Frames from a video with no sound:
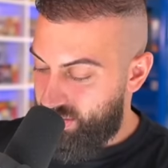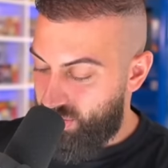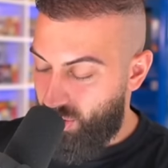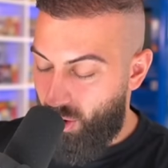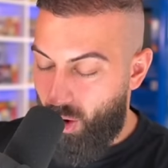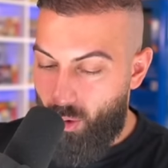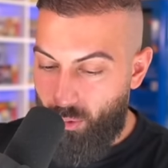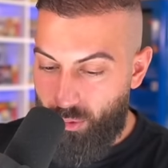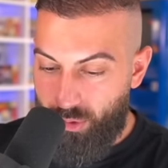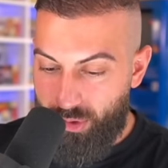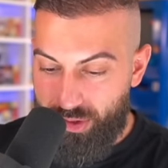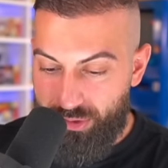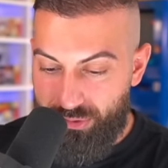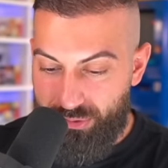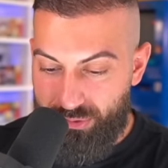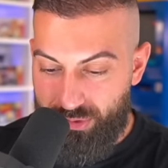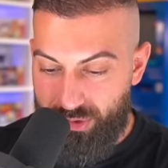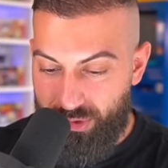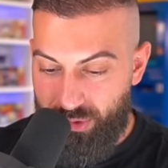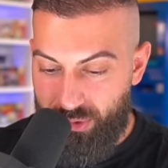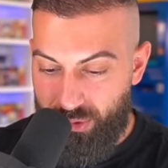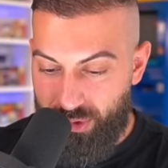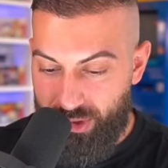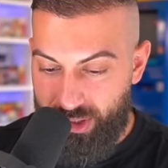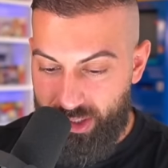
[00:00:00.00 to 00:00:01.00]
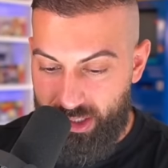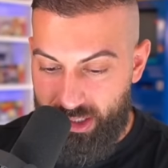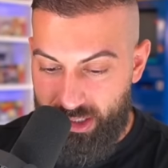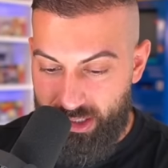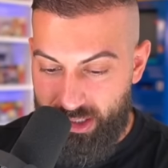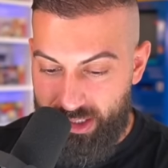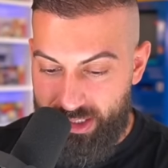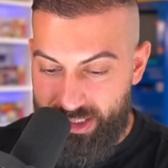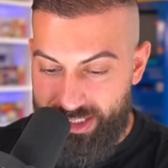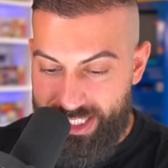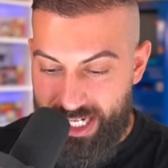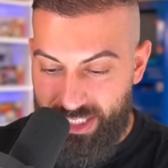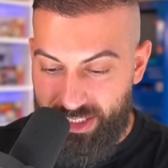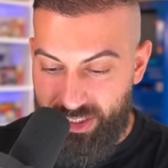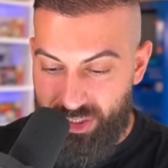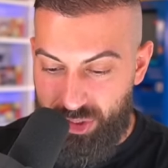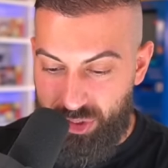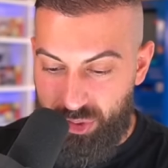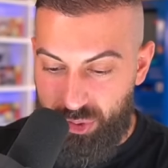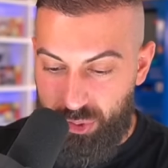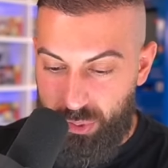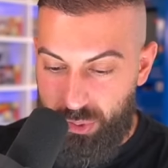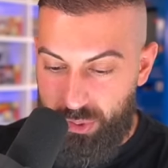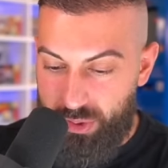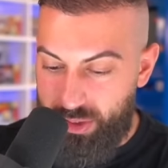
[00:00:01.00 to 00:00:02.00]
all really, they're really good.
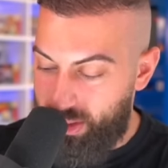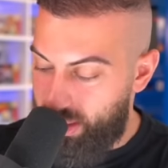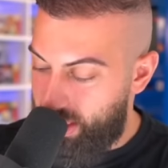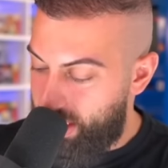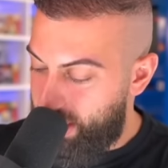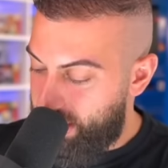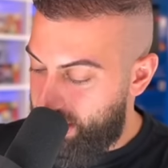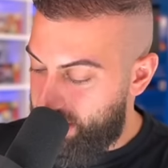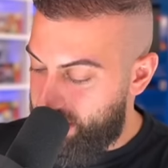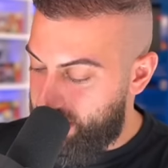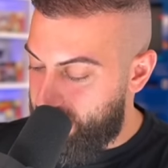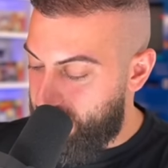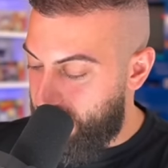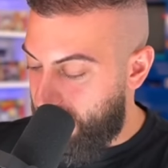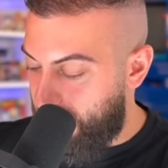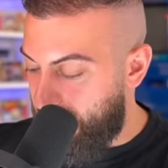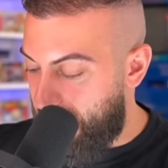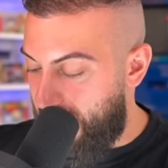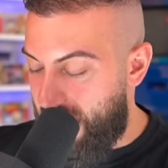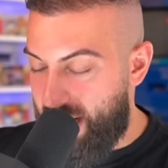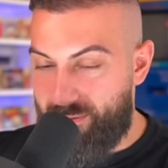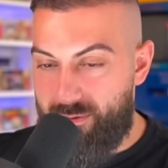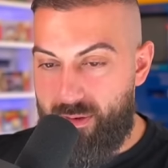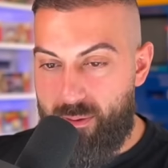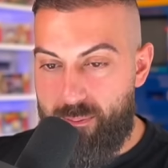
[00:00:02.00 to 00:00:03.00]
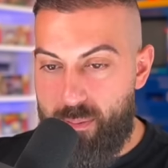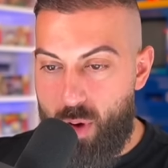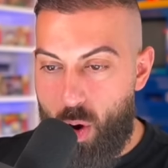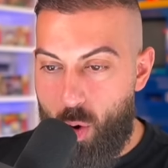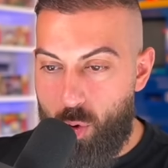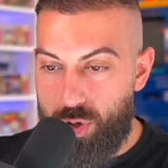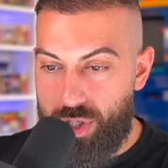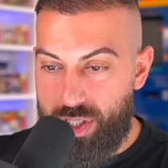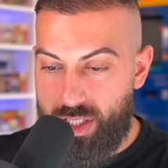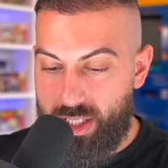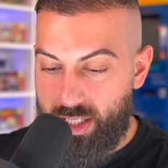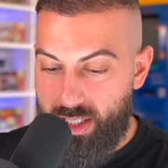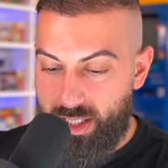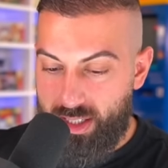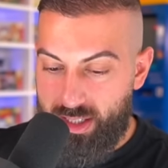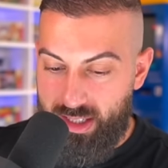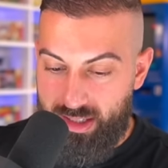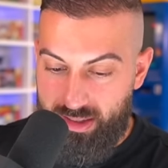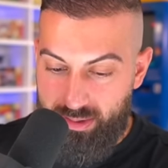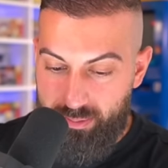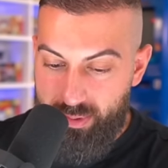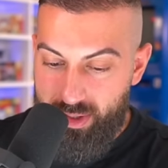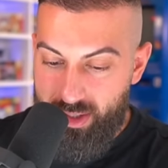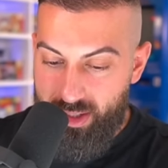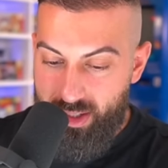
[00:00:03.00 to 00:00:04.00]
Tentacool. There's just like a lot of emotion in
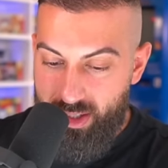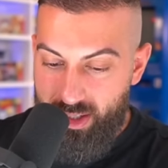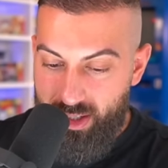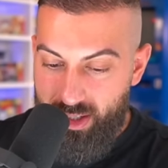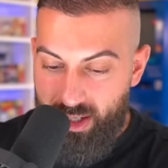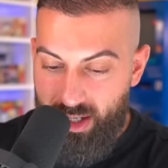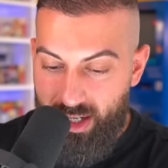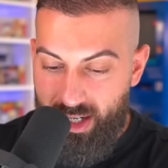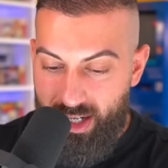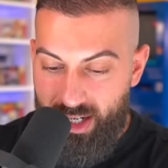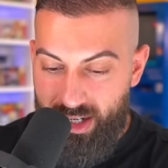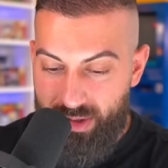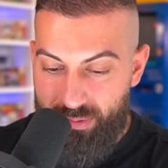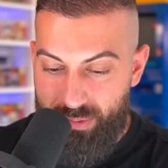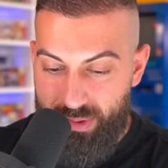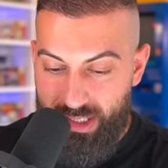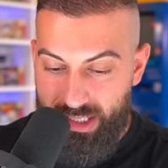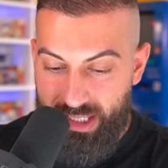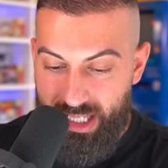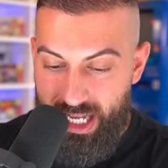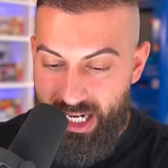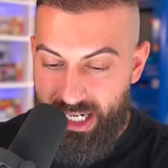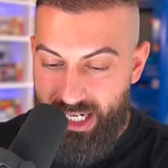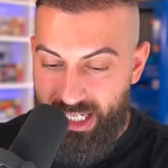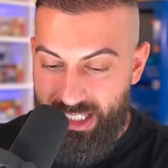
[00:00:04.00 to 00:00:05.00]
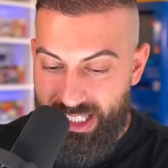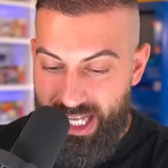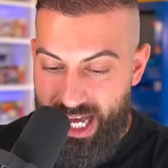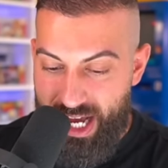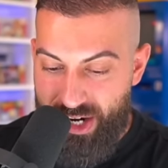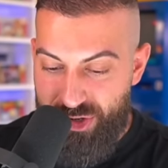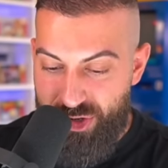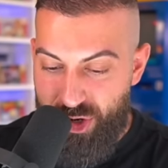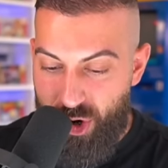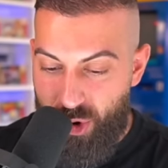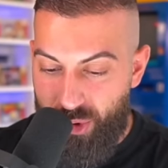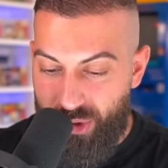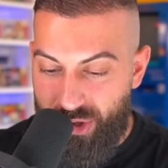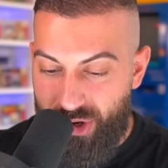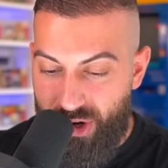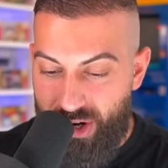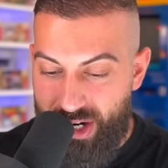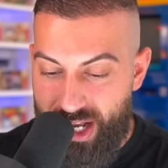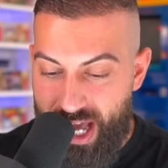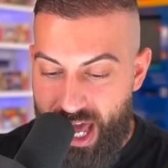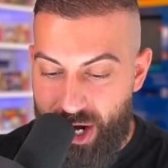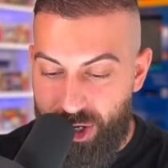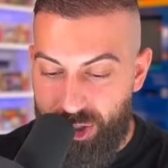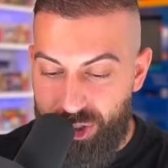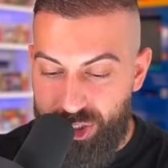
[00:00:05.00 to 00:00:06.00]
them. Um, and a lot, a lot going
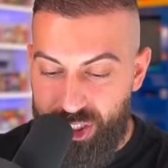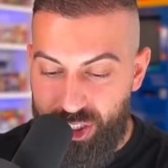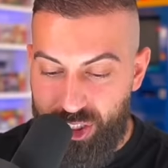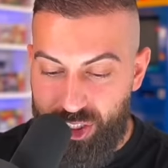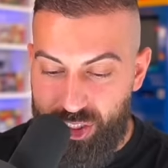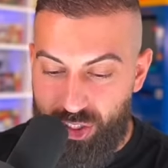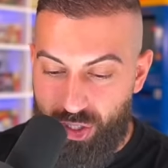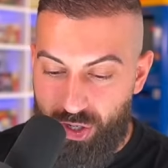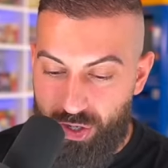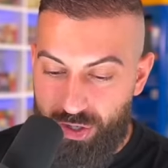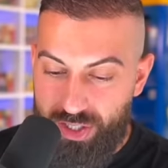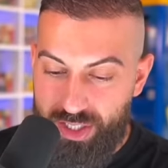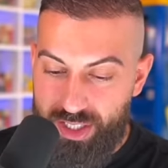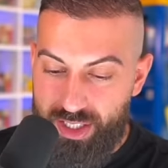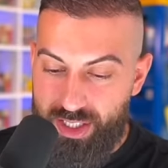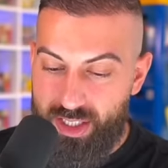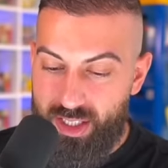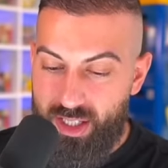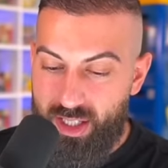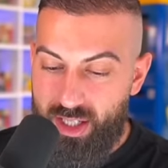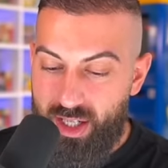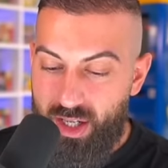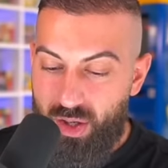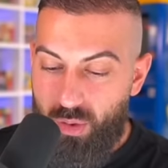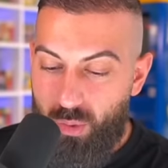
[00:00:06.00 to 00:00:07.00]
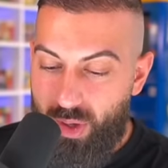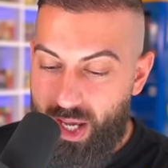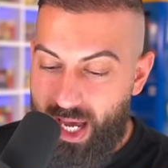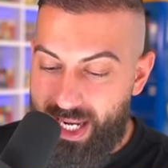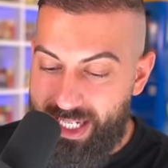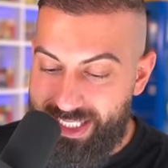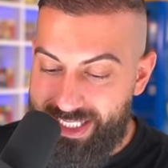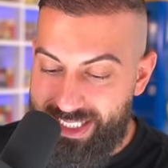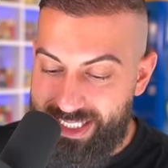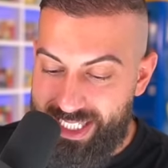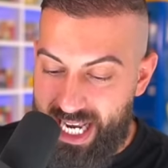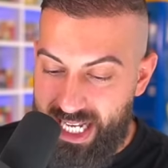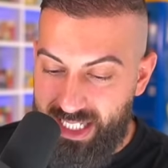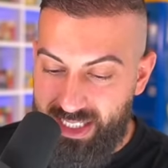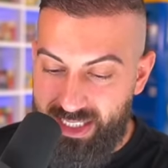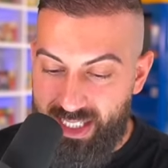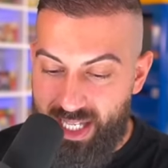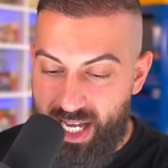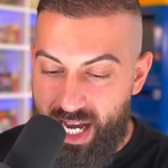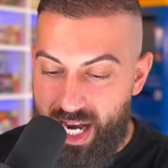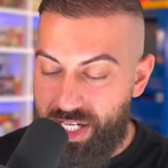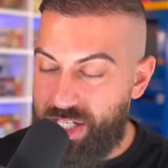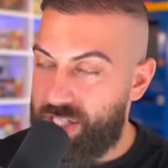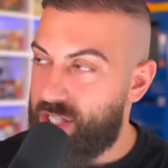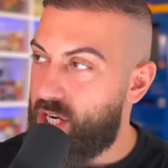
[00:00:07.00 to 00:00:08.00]
on. Energy Search. We got a
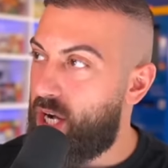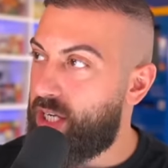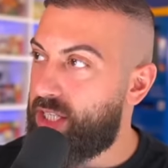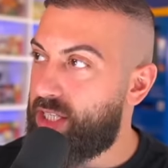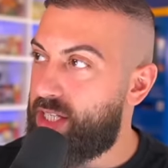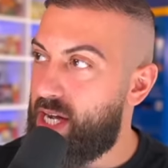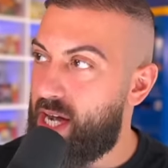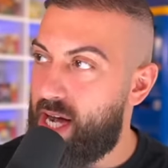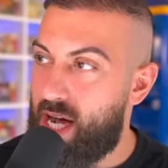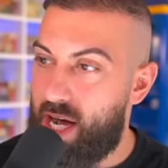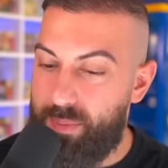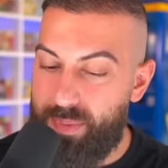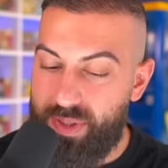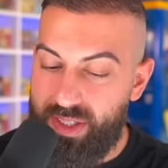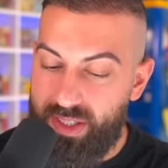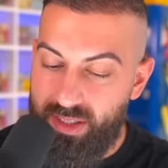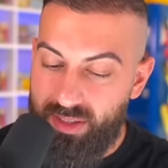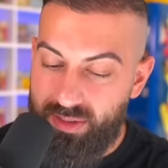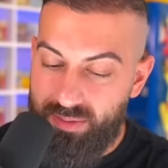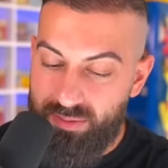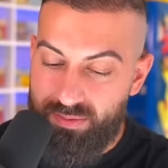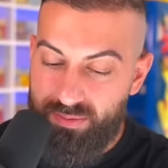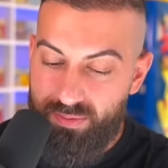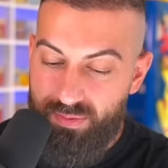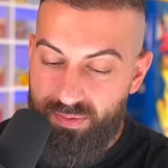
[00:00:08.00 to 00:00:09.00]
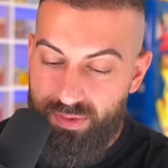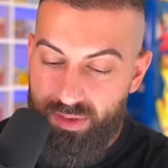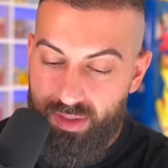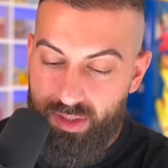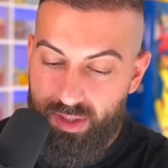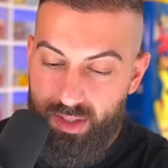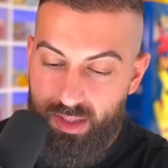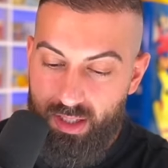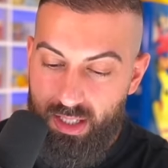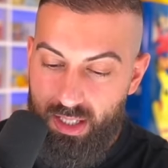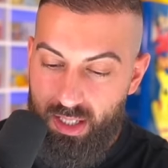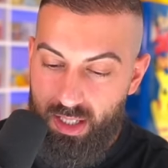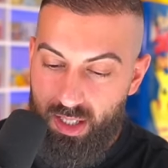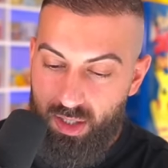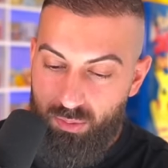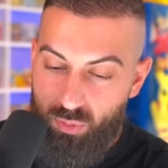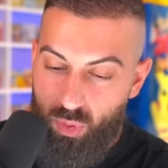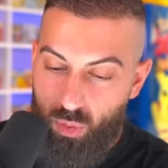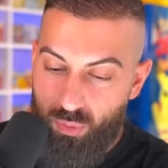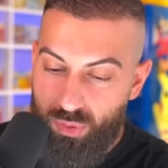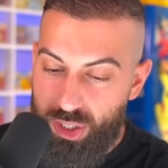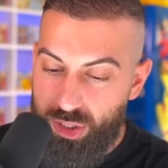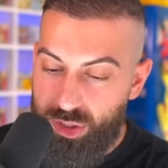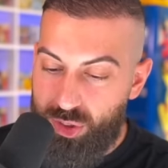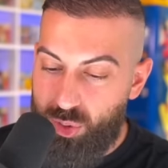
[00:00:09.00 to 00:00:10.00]
Sandslash Uncommon.
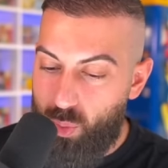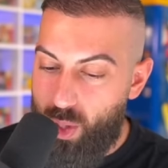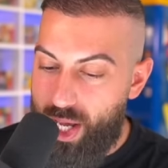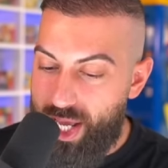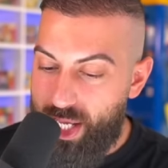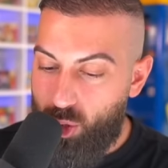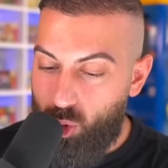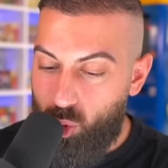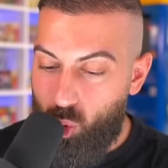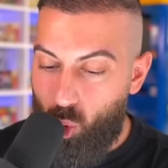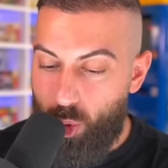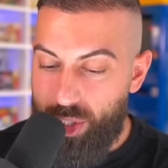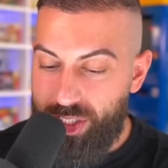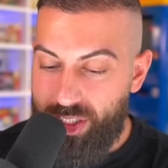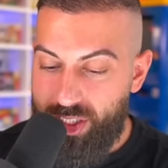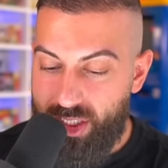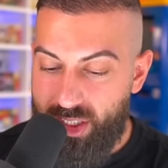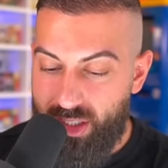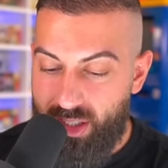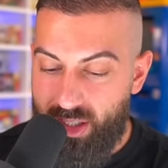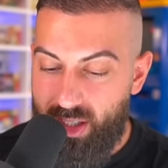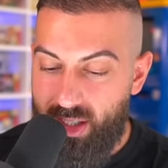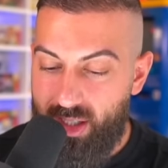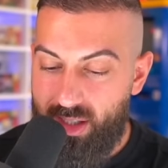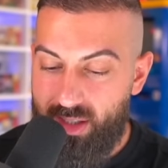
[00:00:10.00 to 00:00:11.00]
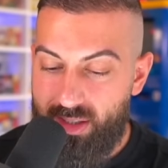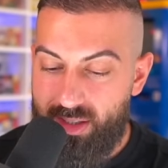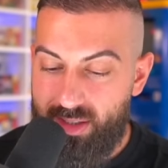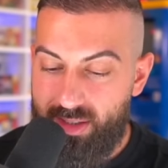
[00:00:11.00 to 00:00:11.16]
Moving into a Cloyster.